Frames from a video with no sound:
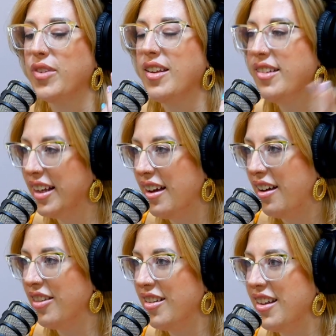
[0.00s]

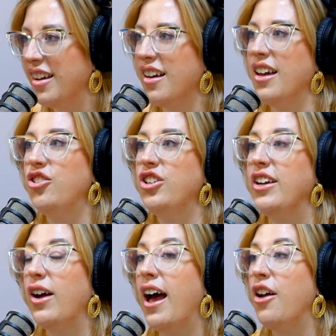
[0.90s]
Sia, the singer, and she
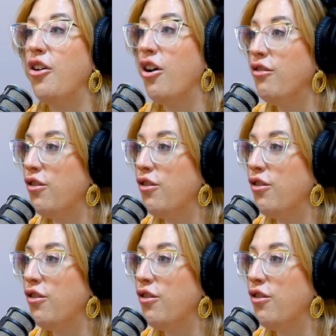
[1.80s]
had her